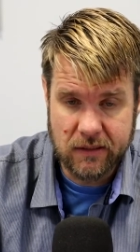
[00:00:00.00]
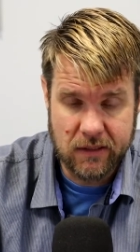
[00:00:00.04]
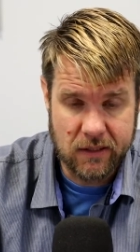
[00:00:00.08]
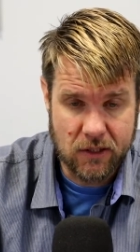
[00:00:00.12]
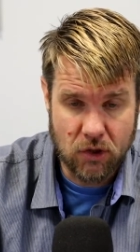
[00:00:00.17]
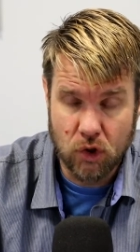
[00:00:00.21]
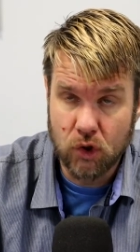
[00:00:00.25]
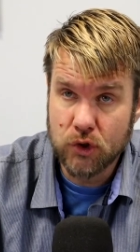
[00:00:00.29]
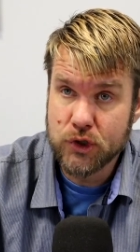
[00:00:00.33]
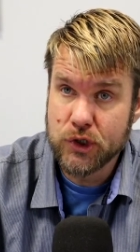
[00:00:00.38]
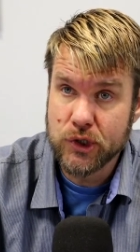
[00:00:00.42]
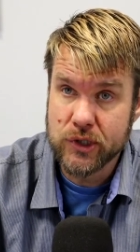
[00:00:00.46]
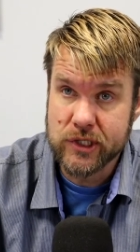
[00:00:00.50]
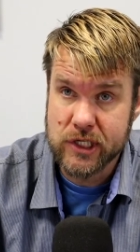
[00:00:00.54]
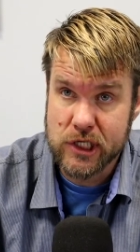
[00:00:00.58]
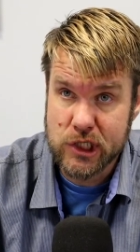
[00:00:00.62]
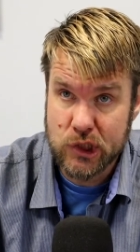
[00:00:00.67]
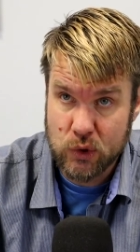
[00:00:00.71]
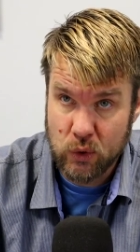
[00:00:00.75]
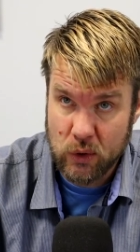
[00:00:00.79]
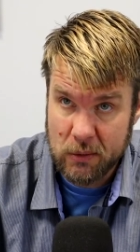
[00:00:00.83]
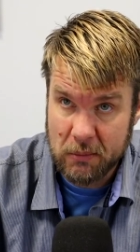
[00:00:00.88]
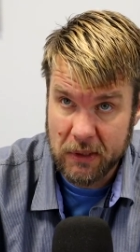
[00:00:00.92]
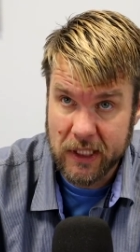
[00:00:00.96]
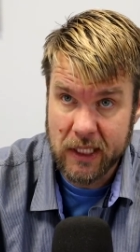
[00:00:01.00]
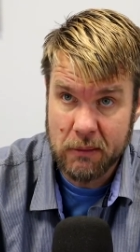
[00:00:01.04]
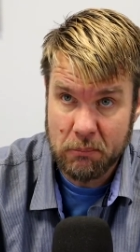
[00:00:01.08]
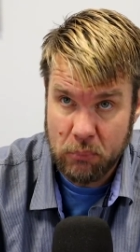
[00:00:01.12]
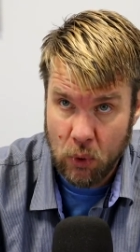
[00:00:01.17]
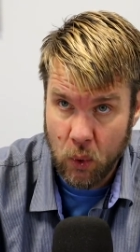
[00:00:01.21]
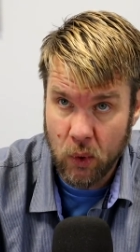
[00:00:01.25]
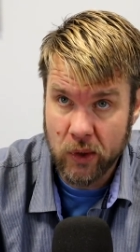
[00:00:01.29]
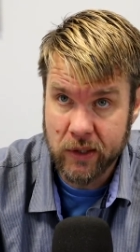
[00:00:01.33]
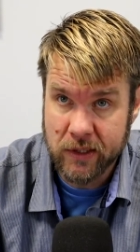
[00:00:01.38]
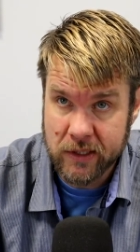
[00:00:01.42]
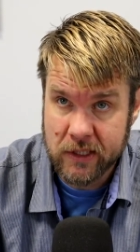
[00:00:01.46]
Culture is extremely
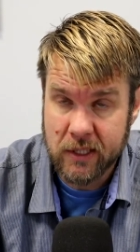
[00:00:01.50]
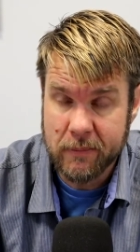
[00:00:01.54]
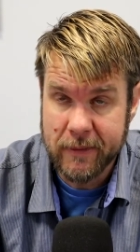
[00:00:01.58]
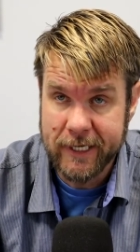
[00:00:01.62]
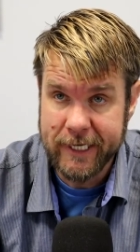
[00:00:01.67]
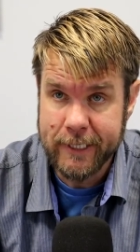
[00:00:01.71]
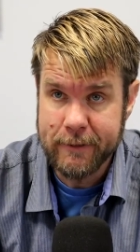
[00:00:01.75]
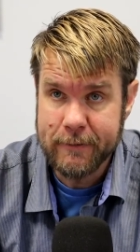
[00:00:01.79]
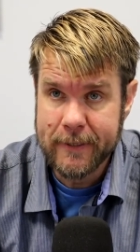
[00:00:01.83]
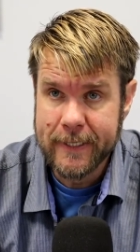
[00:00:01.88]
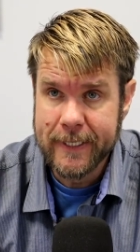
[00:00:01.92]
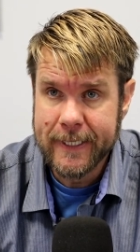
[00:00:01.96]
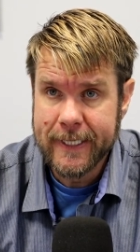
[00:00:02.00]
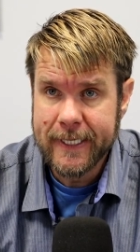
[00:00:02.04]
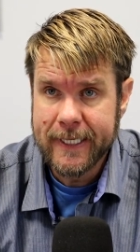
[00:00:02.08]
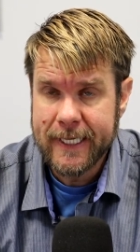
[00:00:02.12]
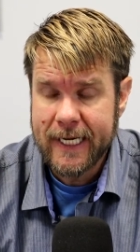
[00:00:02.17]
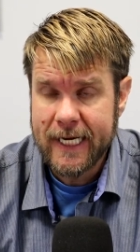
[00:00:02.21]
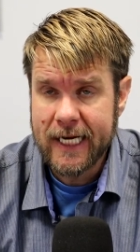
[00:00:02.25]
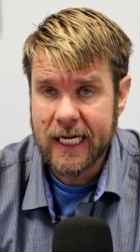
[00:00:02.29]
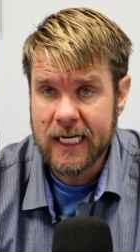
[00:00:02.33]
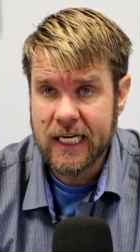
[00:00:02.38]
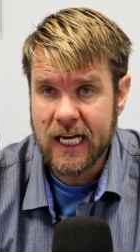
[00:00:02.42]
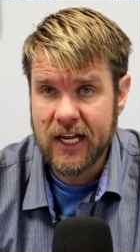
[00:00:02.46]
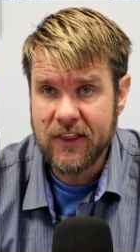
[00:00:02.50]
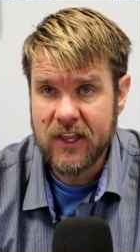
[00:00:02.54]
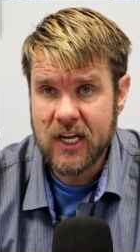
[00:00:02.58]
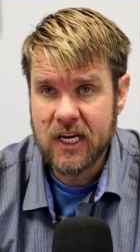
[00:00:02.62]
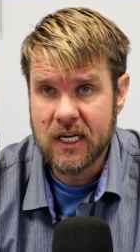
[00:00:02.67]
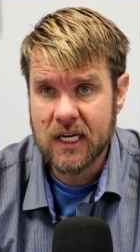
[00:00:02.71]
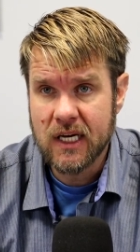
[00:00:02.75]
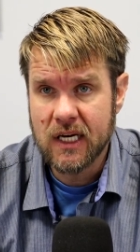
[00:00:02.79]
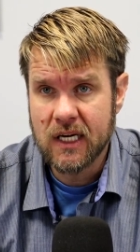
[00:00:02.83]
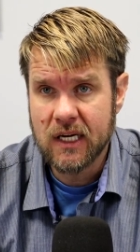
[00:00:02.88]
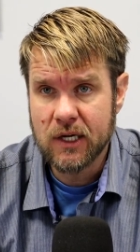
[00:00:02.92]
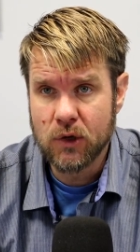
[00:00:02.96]
important to me. And I
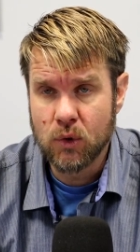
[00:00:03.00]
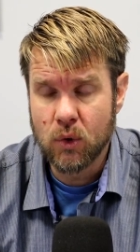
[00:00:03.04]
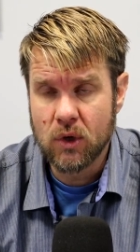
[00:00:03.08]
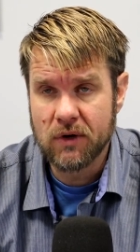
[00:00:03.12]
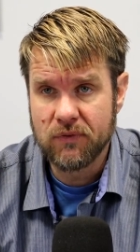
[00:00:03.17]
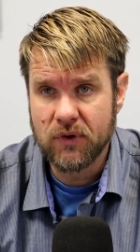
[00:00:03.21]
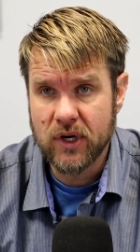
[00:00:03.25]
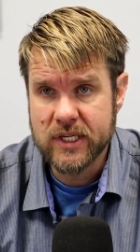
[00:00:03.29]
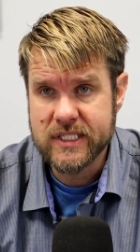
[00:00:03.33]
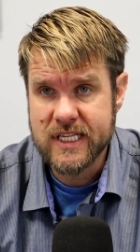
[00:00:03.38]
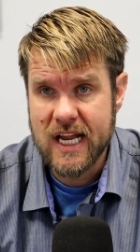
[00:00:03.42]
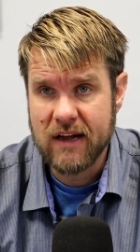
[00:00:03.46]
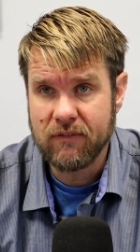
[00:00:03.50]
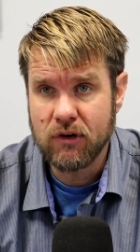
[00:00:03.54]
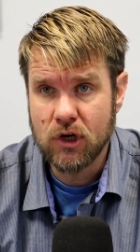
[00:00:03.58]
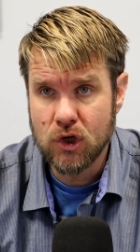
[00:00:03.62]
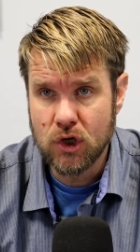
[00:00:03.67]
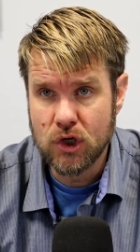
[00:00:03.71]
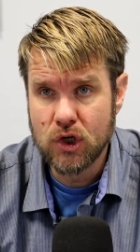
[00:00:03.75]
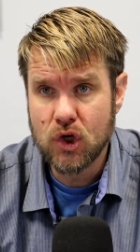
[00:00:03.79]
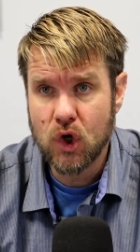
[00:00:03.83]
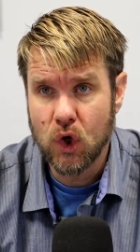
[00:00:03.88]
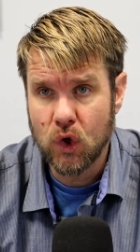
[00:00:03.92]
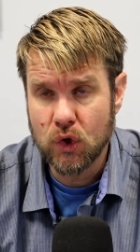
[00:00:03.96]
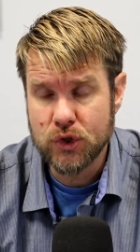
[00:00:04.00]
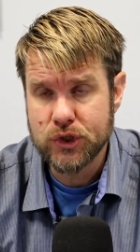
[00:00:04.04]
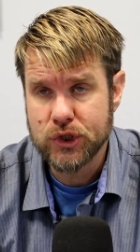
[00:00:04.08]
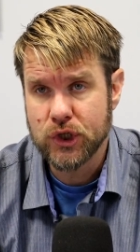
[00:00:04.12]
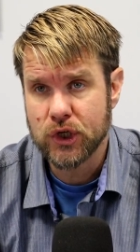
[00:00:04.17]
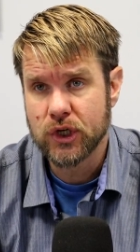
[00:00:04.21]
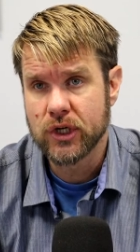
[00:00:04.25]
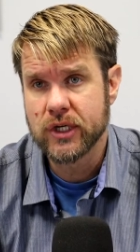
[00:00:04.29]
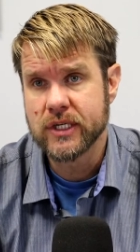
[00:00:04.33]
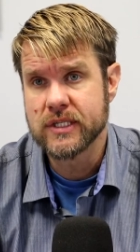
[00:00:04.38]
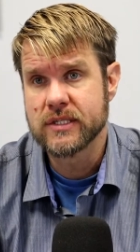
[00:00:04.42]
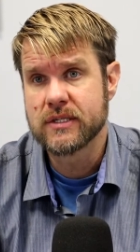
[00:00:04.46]
think in order for us to have a good
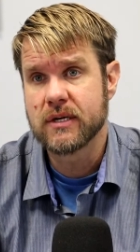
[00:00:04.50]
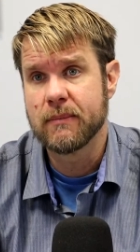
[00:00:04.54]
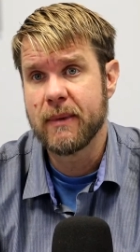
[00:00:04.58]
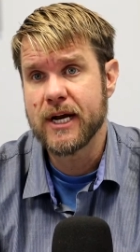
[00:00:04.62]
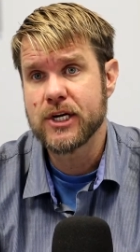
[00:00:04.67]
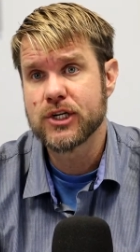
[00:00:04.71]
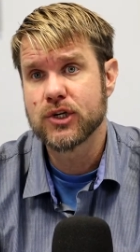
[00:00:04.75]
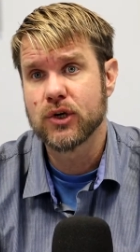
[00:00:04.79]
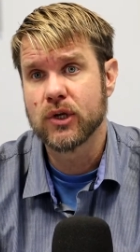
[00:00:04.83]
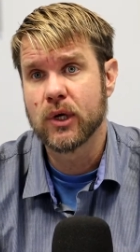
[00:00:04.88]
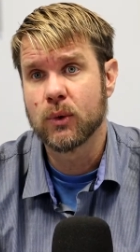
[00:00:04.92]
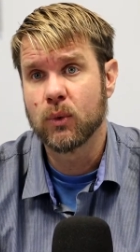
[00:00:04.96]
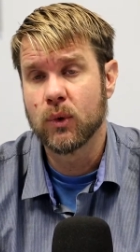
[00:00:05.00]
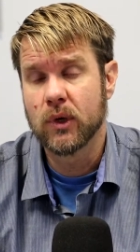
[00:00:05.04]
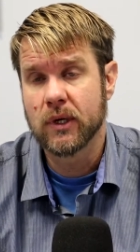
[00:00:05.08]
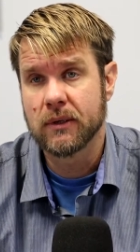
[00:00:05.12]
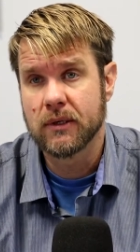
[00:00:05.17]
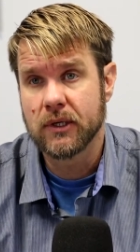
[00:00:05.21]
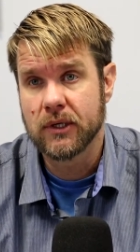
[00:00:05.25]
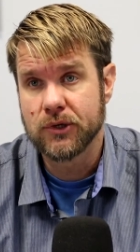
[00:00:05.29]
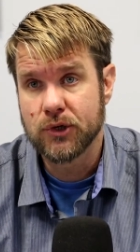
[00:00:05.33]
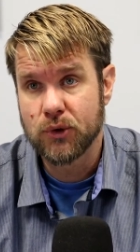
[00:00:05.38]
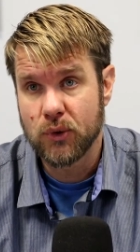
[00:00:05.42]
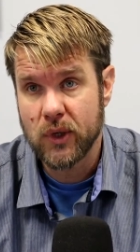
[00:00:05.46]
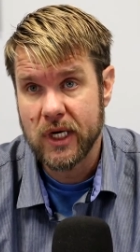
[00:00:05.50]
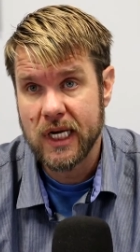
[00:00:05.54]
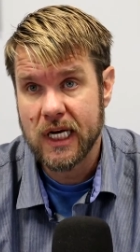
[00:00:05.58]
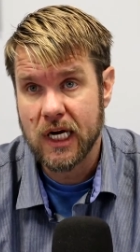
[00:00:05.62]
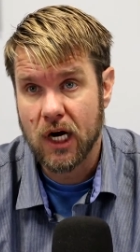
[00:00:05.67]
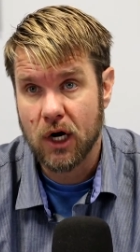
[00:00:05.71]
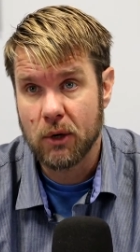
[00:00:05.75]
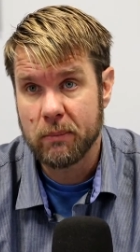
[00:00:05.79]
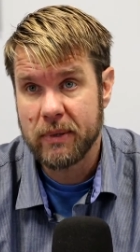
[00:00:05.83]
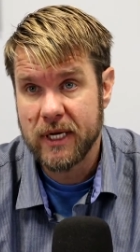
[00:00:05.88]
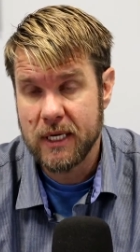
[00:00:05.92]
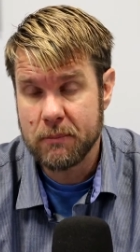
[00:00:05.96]
culture is to make sure that we're
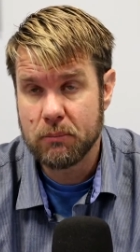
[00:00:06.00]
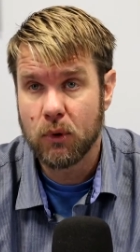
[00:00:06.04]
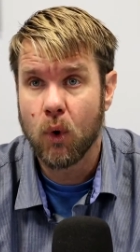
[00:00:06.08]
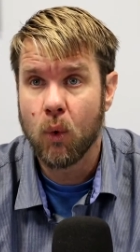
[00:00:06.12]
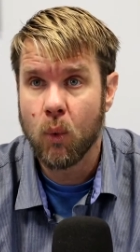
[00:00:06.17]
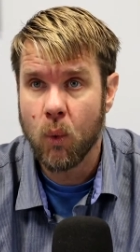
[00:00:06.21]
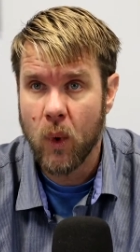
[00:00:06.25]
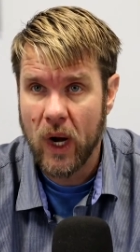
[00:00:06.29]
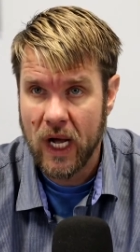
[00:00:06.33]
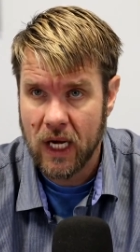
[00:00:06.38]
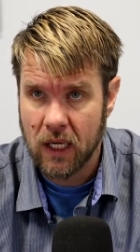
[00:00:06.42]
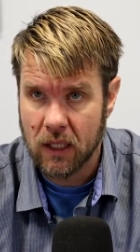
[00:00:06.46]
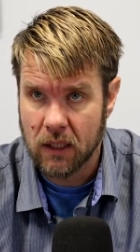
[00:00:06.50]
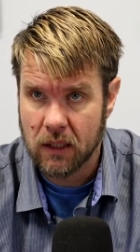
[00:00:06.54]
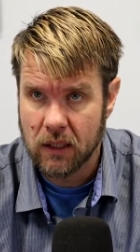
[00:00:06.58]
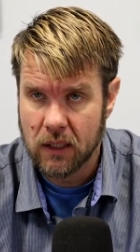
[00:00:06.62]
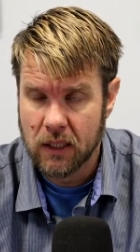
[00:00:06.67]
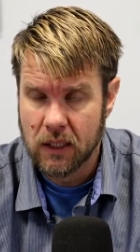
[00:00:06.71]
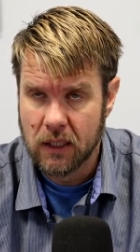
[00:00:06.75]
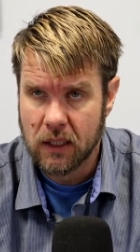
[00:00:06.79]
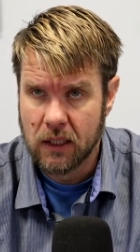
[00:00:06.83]
treating our people well.